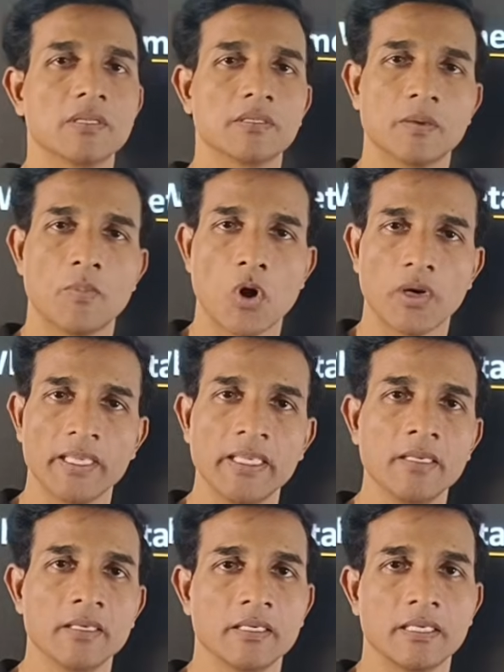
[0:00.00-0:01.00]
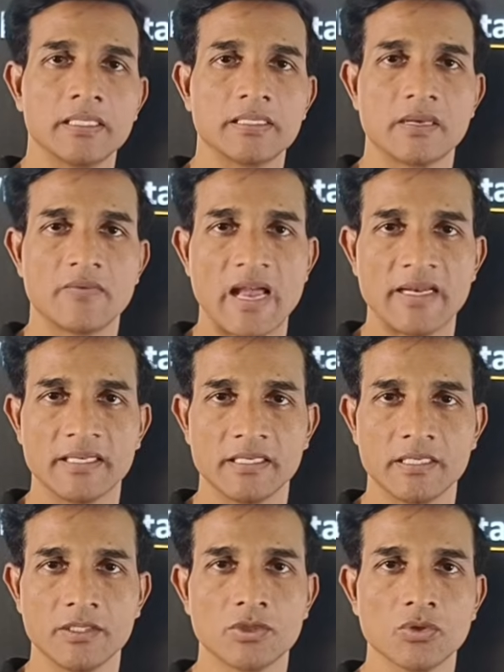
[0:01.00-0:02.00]
So I repeat, in some
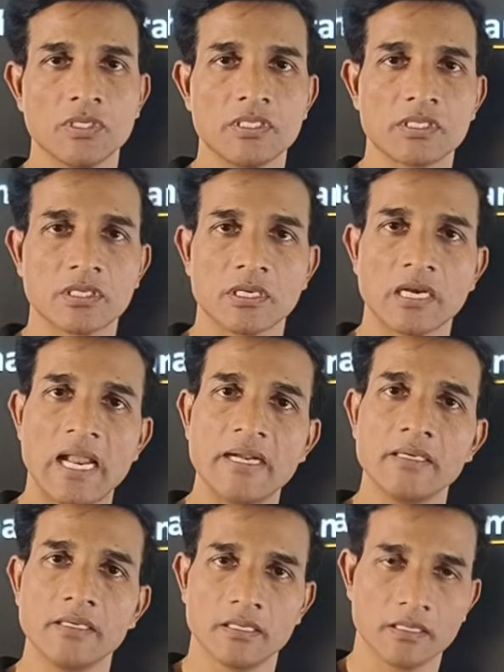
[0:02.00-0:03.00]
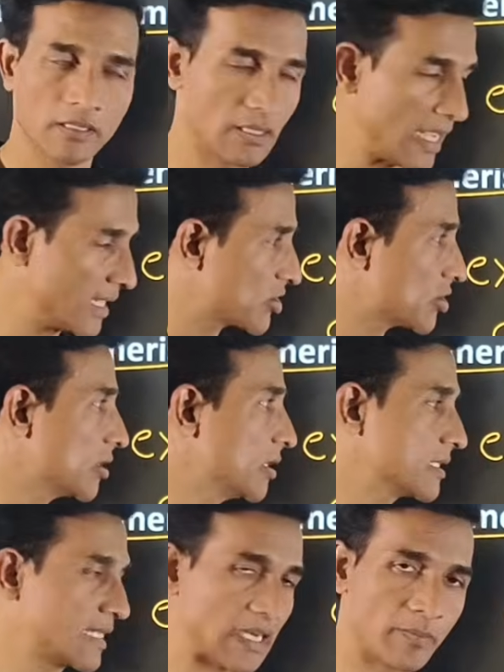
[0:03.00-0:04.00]
organisms, the body is
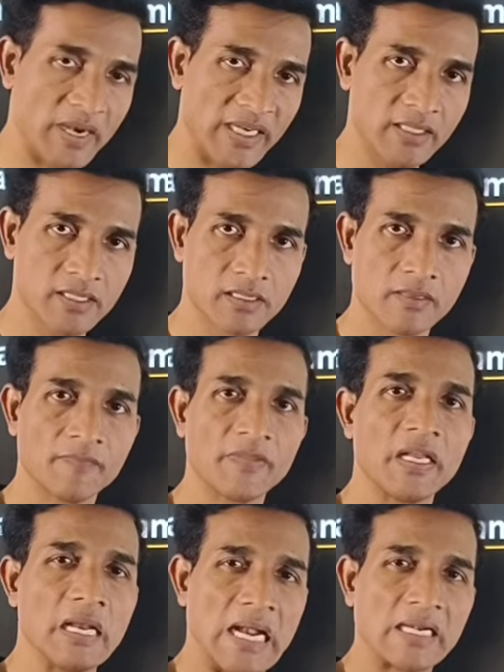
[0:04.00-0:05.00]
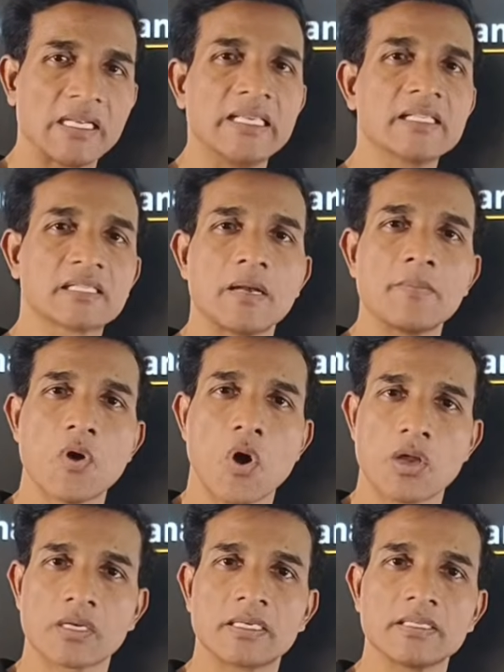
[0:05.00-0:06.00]
divided into internal and
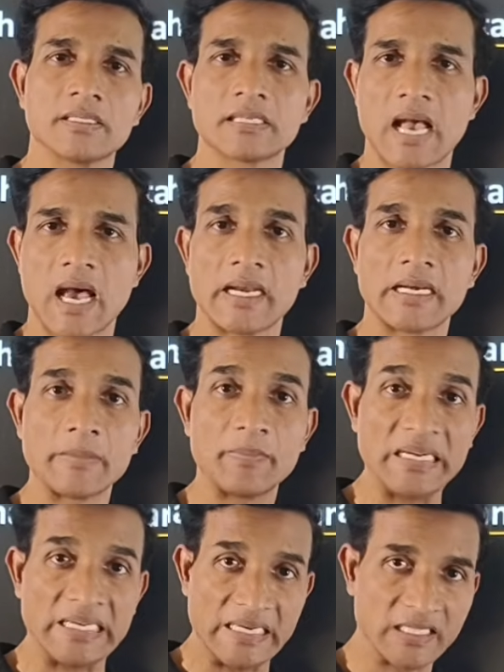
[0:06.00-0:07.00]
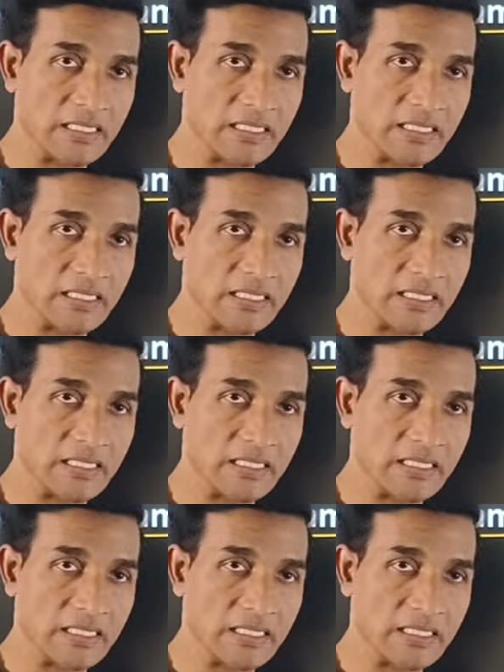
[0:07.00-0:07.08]
external segments.